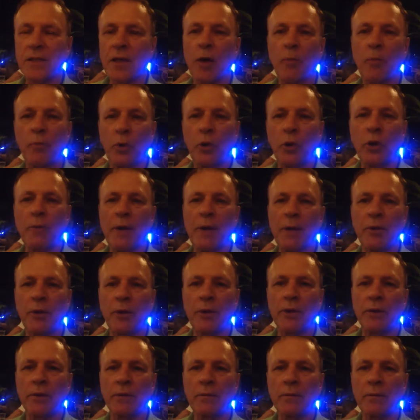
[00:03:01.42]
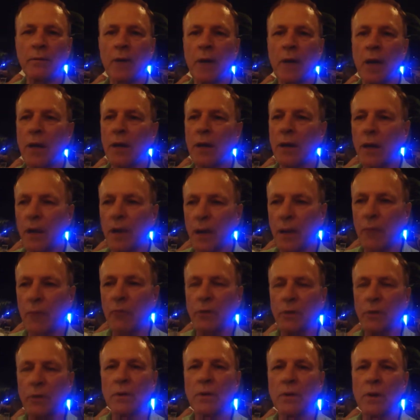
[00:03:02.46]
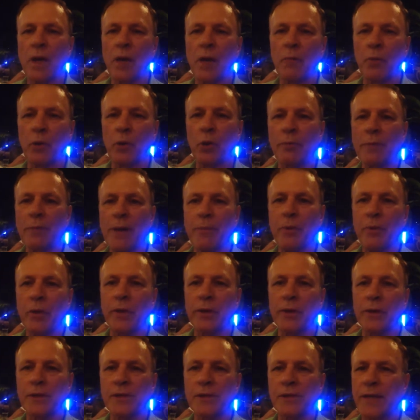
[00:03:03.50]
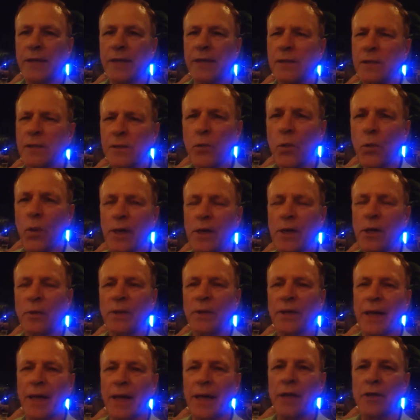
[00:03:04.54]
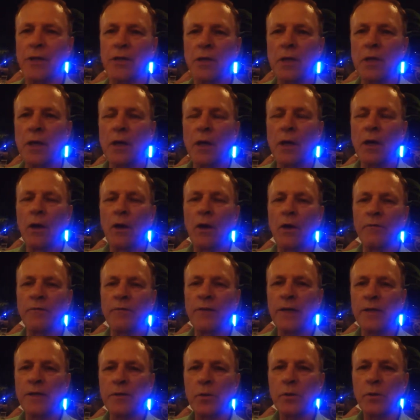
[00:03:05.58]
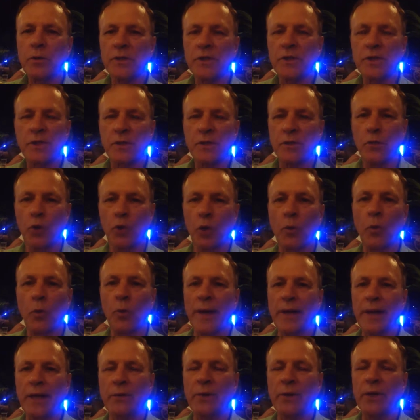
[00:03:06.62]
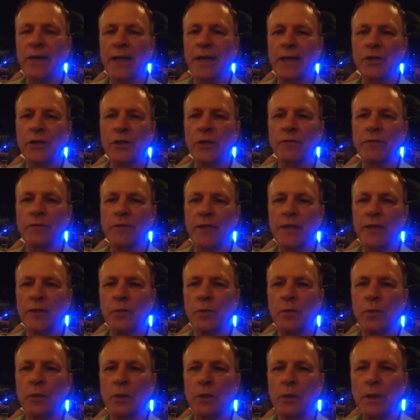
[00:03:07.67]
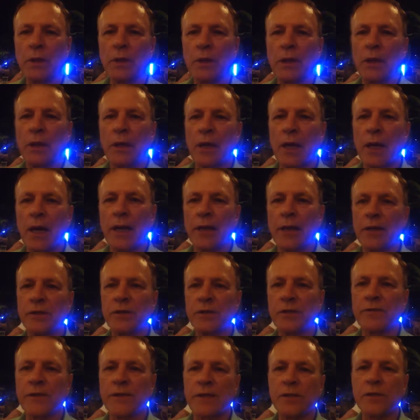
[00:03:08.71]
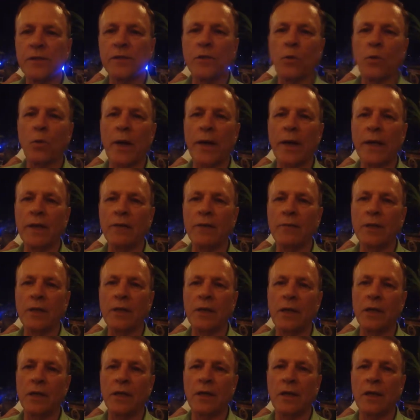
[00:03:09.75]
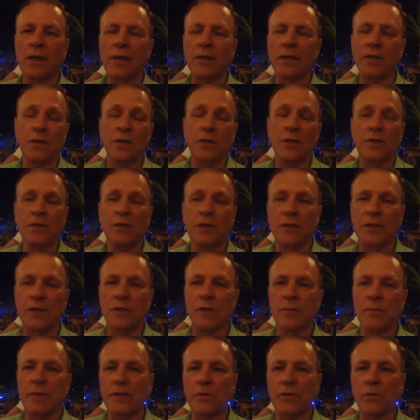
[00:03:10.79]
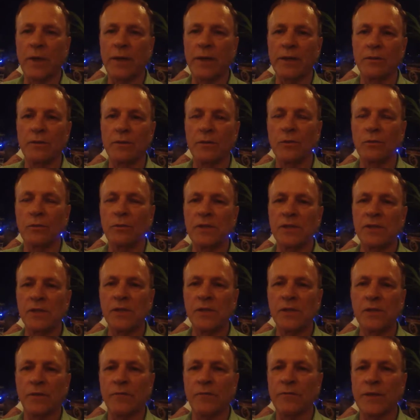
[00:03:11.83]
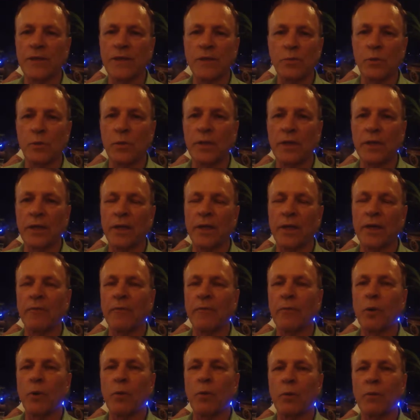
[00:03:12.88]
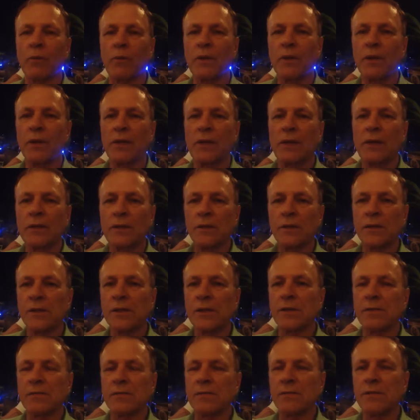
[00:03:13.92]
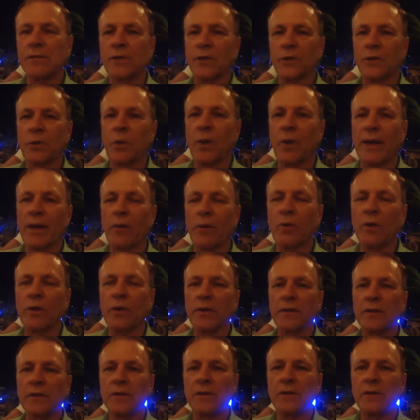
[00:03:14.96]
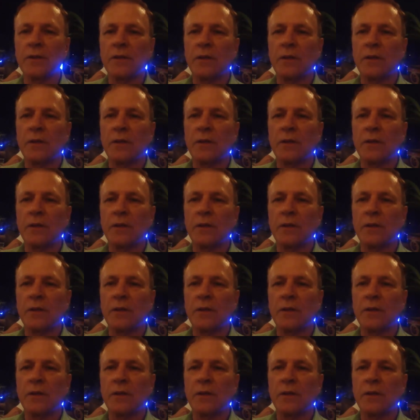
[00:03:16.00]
I'll pull them up on it. I, I will. I'll pull them up on it. Say, is this the way you engage on Facebook? Is this the normal way you engage on Facebook? Because uh, if this is the way you think, you think this is the best way to do business on Facebook, you're going to have a problem because it's not the way it works.